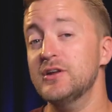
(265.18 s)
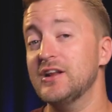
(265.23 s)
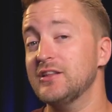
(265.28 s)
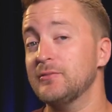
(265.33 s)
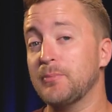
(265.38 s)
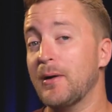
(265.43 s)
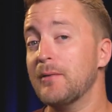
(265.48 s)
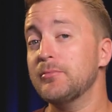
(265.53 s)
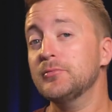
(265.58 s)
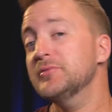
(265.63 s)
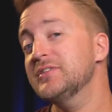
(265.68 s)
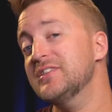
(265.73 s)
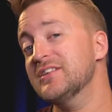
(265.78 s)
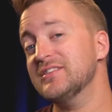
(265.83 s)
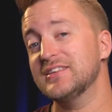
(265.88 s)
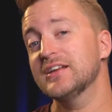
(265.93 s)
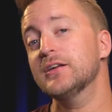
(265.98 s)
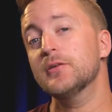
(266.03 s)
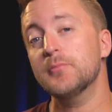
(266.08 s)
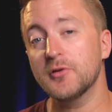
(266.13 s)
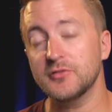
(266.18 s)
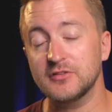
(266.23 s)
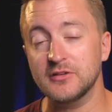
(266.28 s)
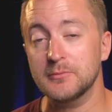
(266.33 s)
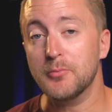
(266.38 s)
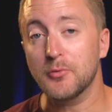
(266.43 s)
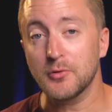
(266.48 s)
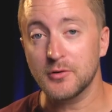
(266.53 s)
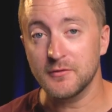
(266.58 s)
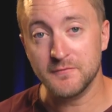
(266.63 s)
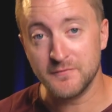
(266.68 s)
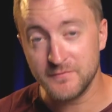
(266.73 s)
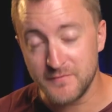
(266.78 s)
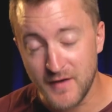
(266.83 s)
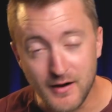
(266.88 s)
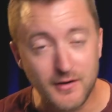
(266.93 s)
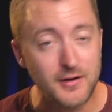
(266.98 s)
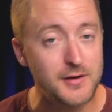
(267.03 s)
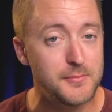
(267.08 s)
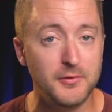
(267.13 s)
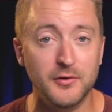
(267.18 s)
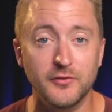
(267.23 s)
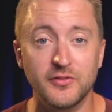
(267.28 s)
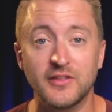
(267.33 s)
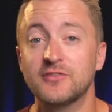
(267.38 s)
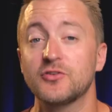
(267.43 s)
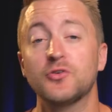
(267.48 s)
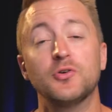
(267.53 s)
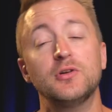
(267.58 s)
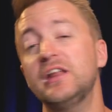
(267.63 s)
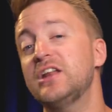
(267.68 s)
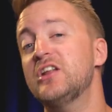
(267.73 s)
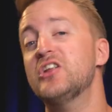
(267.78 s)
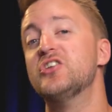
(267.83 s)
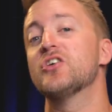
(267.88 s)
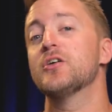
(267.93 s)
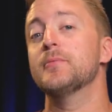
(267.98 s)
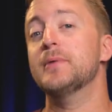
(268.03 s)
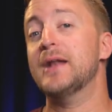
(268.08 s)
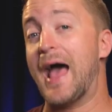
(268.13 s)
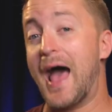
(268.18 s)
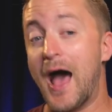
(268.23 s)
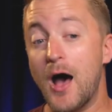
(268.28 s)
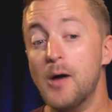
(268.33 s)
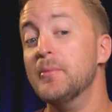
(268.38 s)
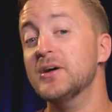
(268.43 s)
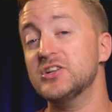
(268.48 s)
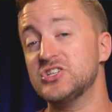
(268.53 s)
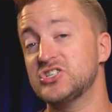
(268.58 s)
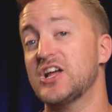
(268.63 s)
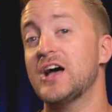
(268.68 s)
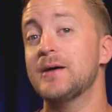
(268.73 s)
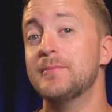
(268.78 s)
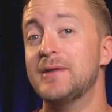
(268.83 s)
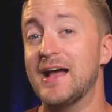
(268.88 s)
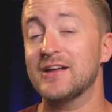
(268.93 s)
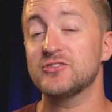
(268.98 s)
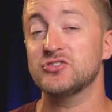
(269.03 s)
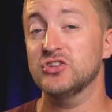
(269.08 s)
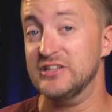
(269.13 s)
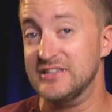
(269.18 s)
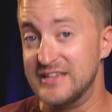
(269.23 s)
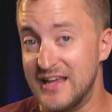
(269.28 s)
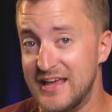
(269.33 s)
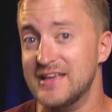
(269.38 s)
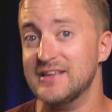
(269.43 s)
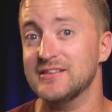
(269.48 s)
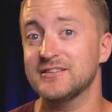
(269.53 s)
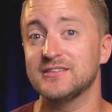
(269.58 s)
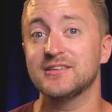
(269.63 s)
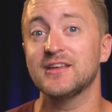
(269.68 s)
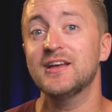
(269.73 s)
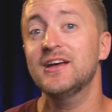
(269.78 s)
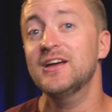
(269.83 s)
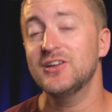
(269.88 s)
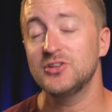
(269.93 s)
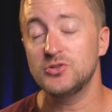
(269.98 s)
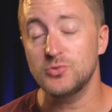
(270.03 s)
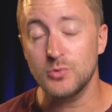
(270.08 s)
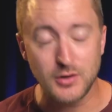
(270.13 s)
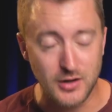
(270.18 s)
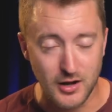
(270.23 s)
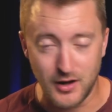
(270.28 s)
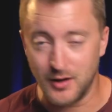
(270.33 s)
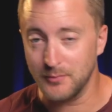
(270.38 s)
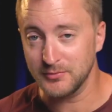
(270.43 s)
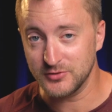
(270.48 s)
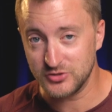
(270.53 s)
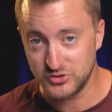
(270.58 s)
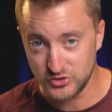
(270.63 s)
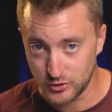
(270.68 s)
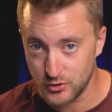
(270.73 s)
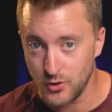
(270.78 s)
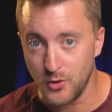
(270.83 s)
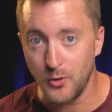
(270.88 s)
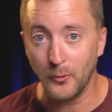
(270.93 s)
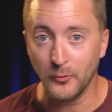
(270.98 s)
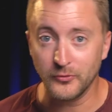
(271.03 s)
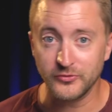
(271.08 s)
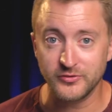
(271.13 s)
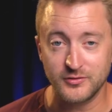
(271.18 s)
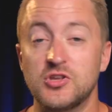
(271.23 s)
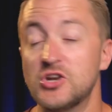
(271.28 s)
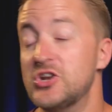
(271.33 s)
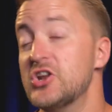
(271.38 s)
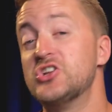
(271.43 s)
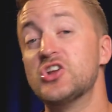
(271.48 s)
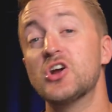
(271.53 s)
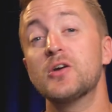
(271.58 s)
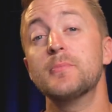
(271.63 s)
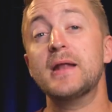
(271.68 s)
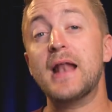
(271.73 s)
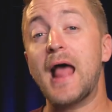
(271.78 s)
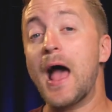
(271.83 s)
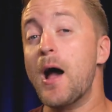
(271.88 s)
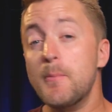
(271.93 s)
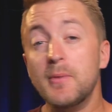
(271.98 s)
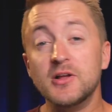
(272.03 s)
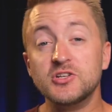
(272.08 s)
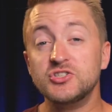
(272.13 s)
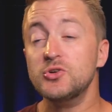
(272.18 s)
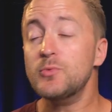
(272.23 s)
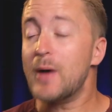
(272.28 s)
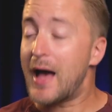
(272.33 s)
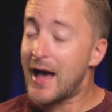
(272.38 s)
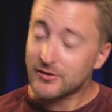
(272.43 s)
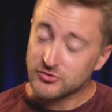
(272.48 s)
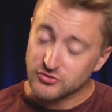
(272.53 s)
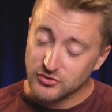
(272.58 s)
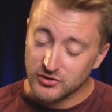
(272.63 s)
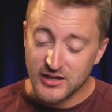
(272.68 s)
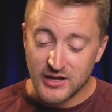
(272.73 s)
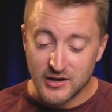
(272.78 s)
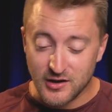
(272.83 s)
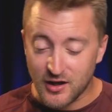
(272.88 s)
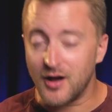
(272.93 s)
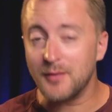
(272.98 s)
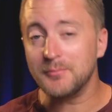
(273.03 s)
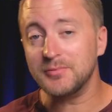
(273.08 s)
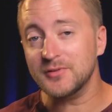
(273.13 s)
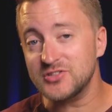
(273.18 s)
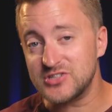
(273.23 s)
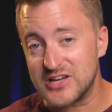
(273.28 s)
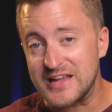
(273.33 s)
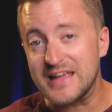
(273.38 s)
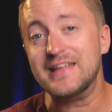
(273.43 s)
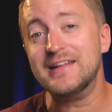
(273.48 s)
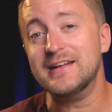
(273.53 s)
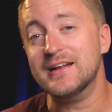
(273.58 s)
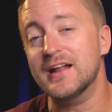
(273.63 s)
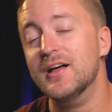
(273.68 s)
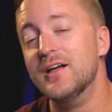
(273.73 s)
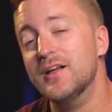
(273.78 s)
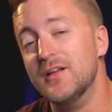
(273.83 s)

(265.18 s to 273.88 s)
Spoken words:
and it's probably the single most important variable that's going to determine how much time it actually takes to accomplish your goals. To determine how much you actually accomplish in